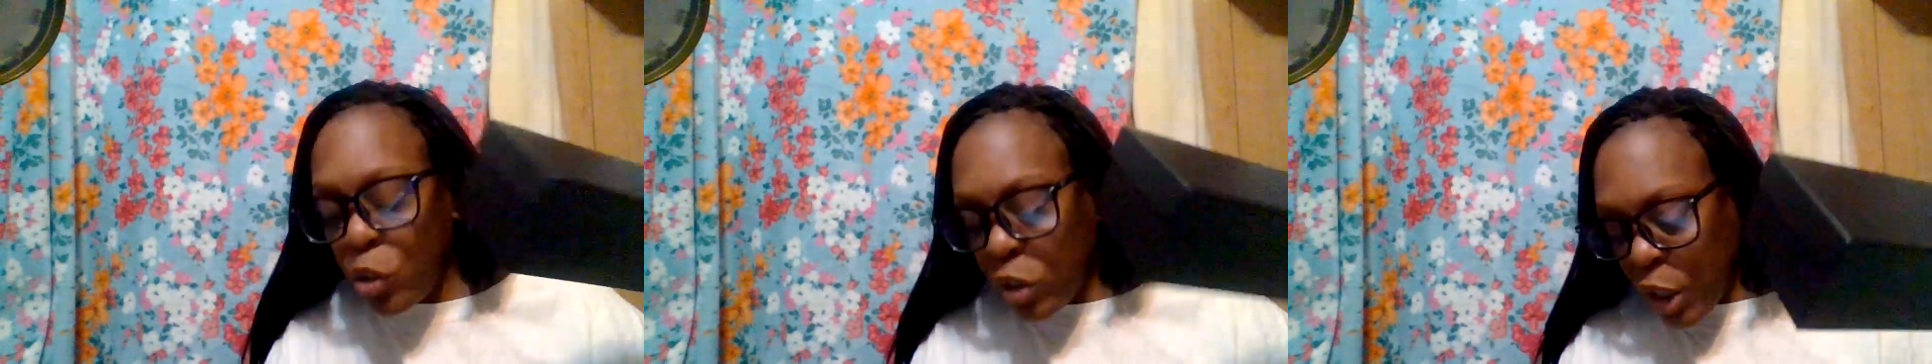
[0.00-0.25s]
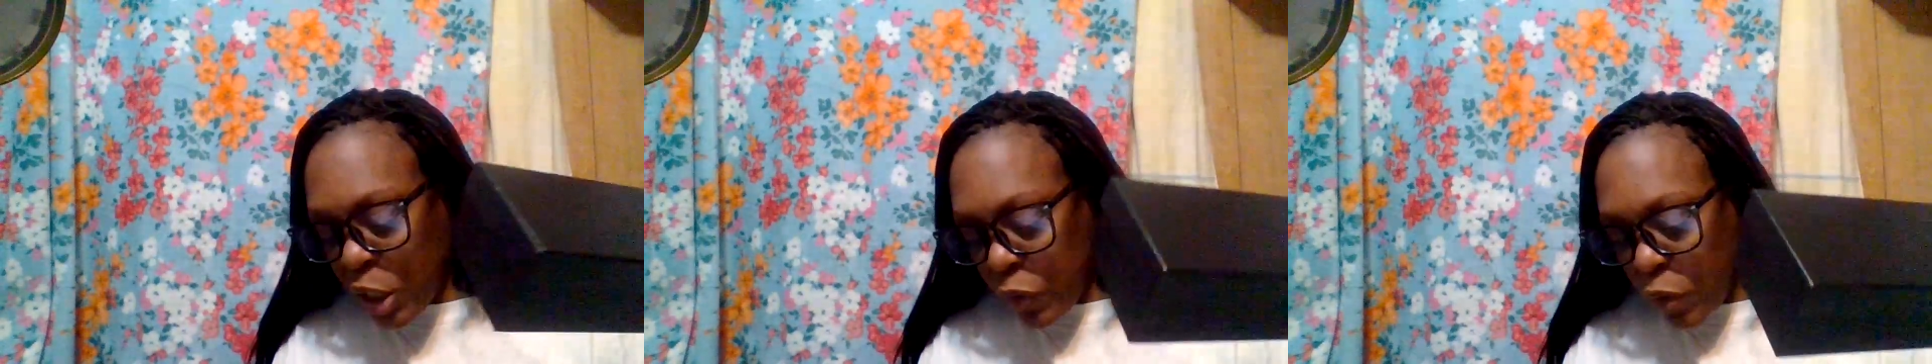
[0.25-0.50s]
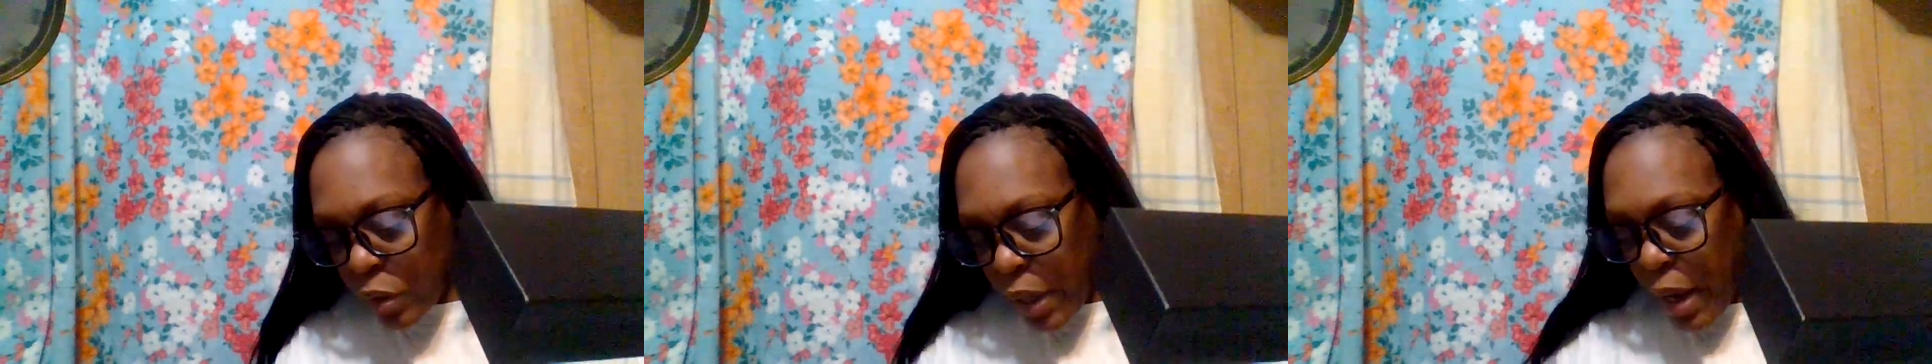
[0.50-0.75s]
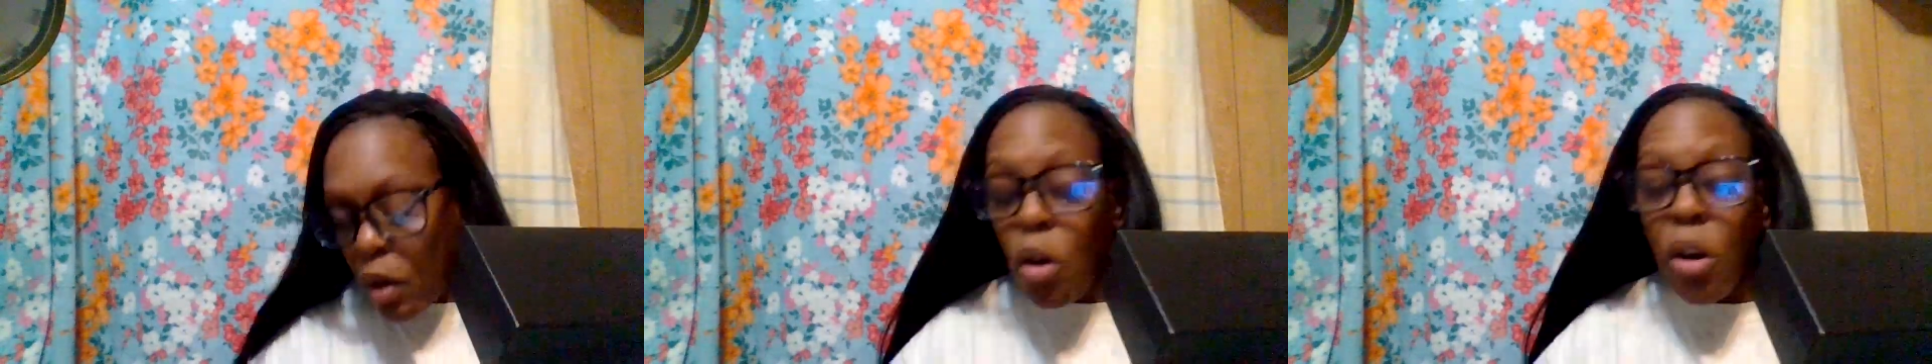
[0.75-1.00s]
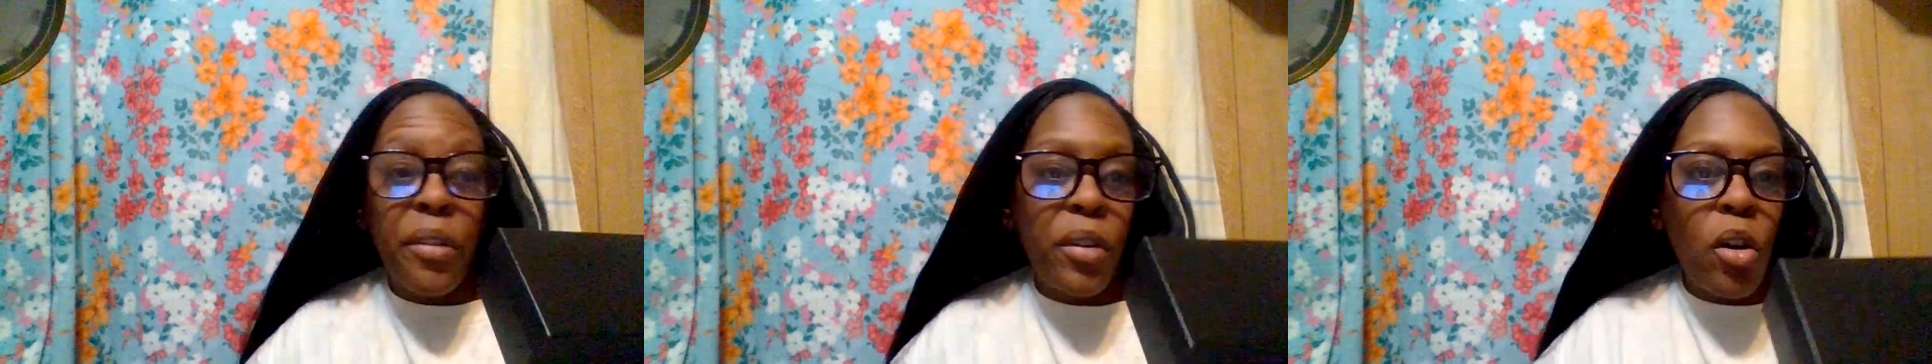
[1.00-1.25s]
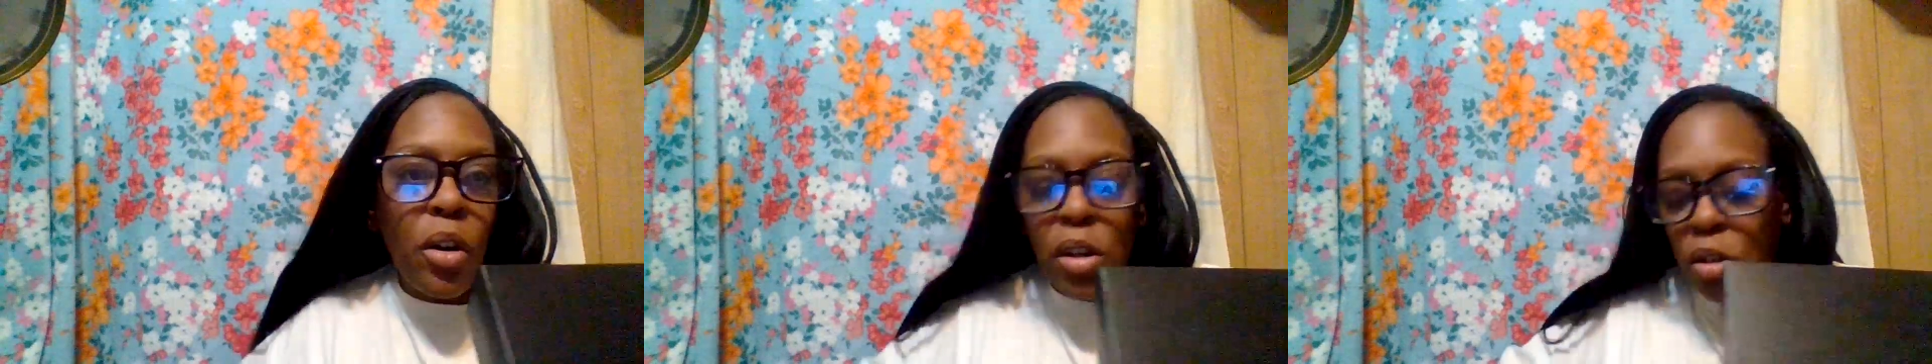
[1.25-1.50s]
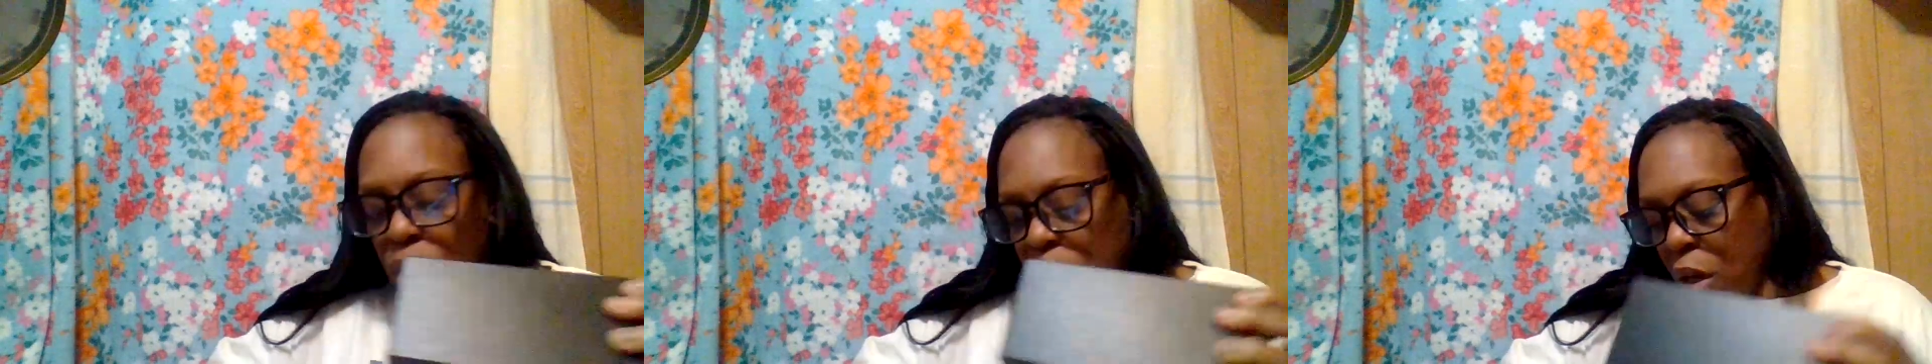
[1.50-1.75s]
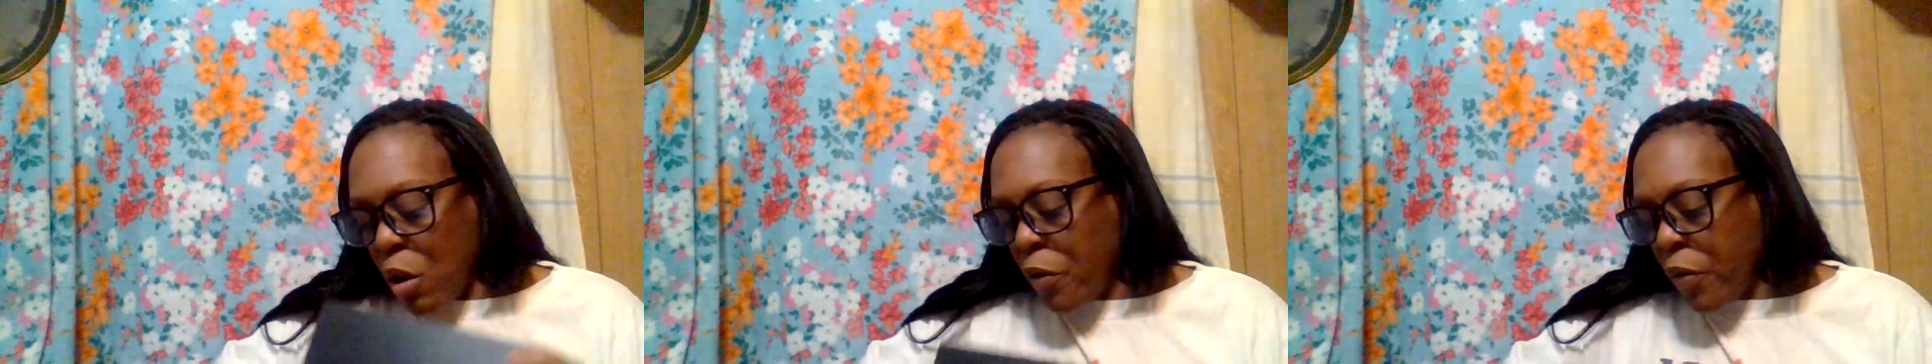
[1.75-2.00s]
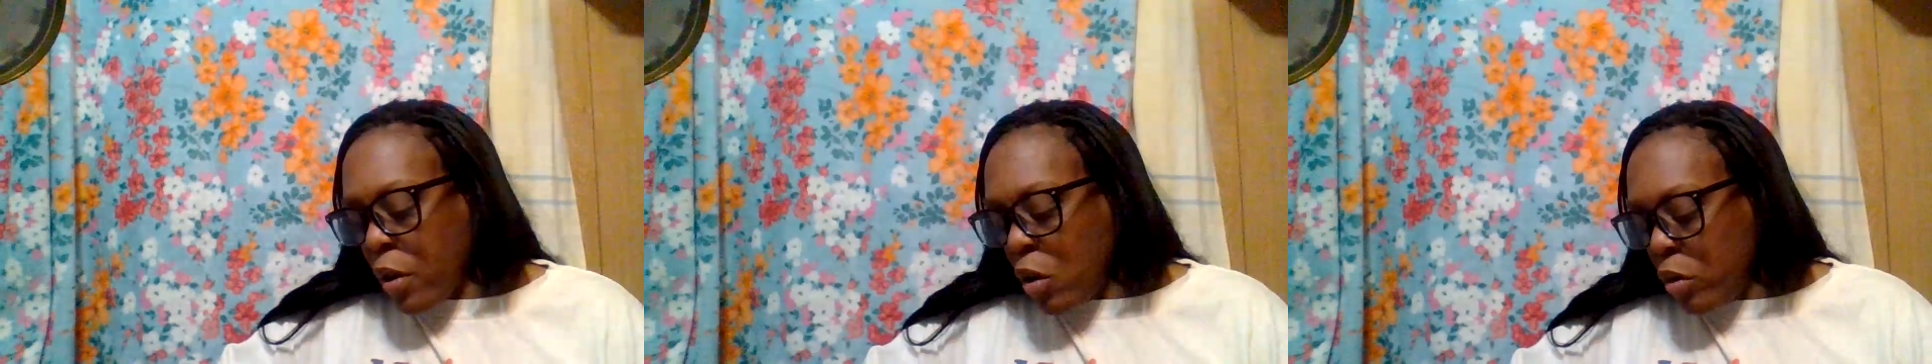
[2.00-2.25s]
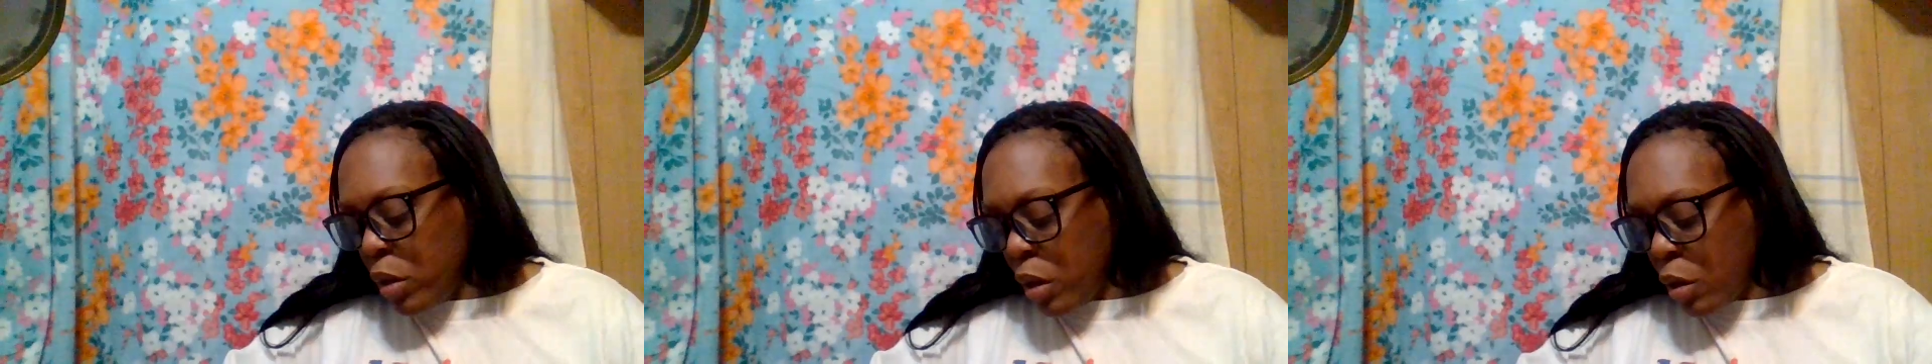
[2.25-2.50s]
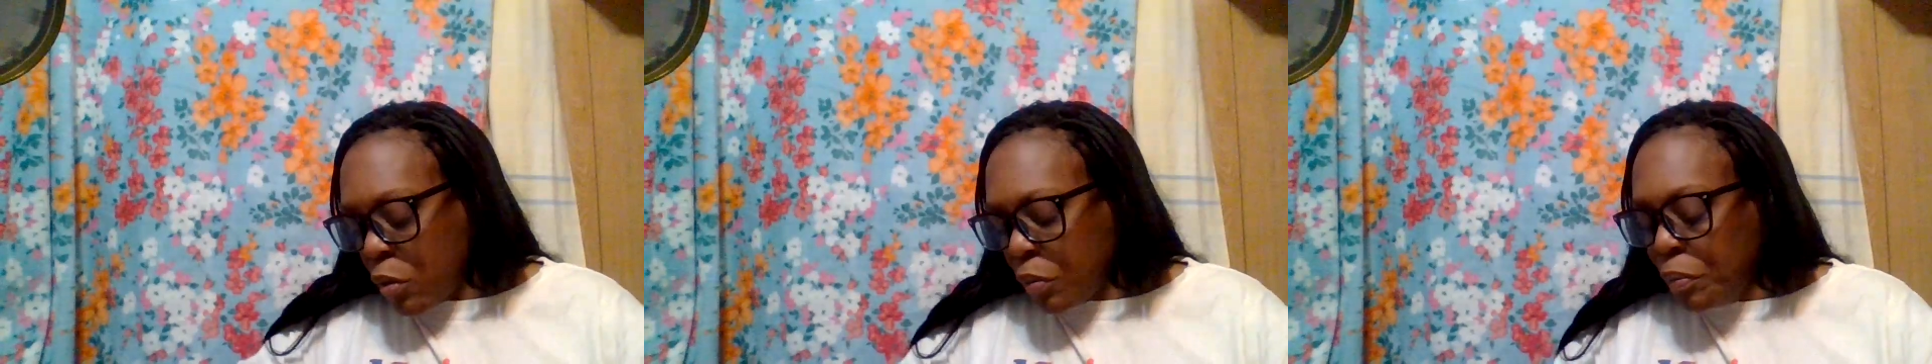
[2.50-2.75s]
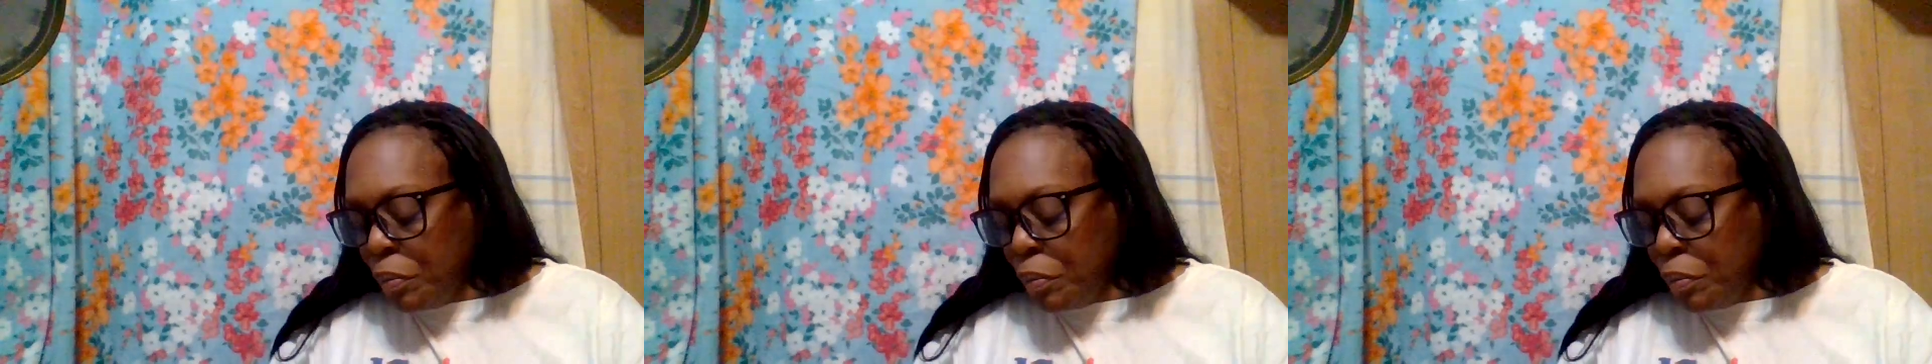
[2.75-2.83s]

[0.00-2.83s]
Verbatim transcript: just for that or if you're on your cell phone you know